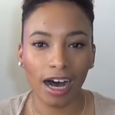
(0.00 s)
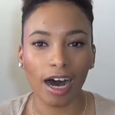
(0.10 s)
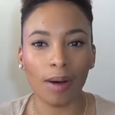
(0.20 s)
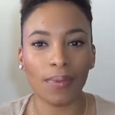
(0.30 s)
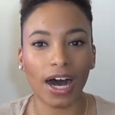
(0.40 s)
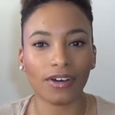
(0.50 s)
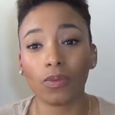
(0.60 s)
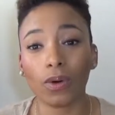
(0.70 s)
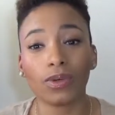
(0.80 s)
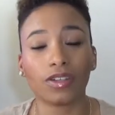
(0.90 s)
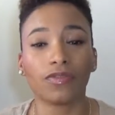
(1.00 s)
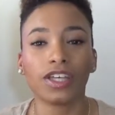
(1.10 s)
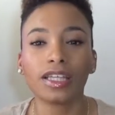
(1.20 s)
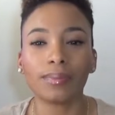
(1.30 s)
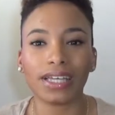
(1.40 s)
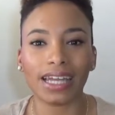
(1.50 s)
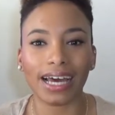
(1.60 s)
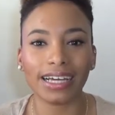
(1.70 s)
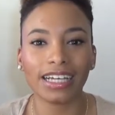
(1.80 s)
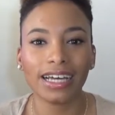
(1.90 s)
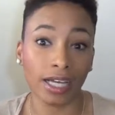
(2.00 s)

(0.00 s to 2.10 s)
about what would the feeling be like